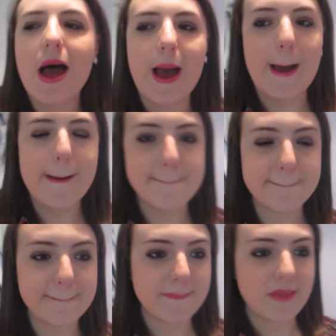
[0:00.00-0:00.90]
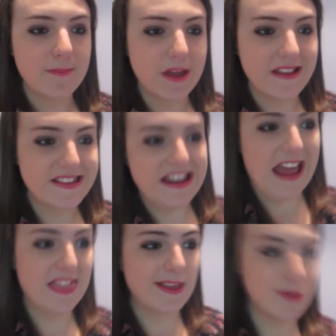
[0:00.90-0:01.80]
Um, yeah
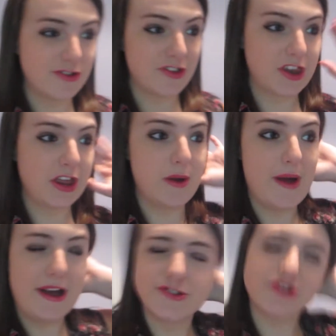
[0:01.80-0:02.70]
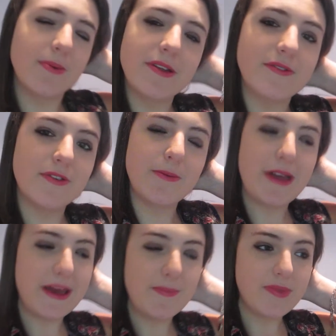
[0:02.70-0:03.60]
today I think we're just going to go out shopping for a
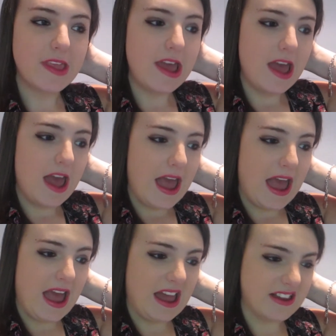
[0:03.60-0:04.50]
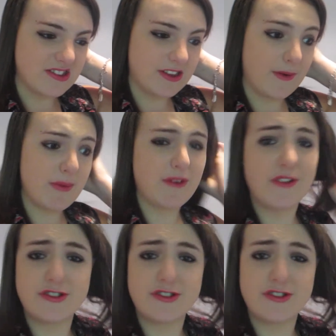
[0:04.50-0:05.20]
bit and just have a bit of a